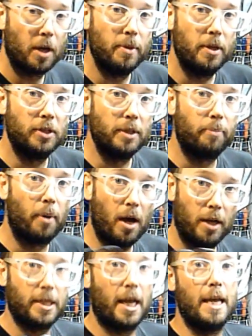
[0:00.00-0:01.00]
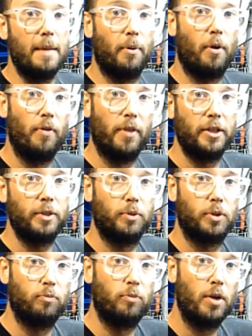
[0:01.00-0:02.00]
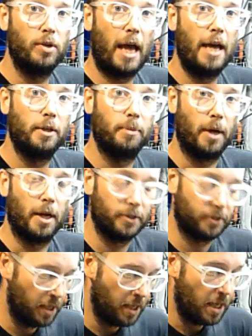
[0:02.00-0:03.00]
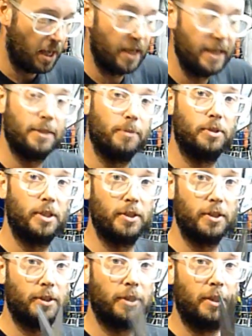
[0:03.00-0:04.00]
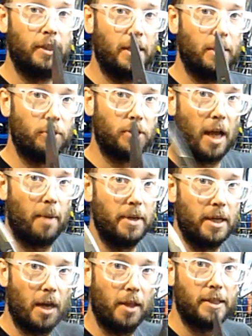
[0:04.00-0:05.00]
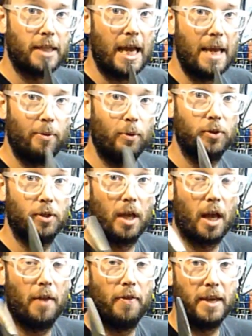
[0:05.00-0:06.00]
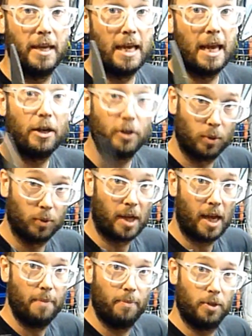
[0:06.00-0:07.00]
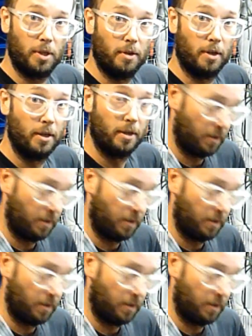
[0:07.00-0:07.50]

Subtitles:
going to be using bar tape on this with some road handlebars, I need some scissors which help me cut the tape and also cut the electrical tape to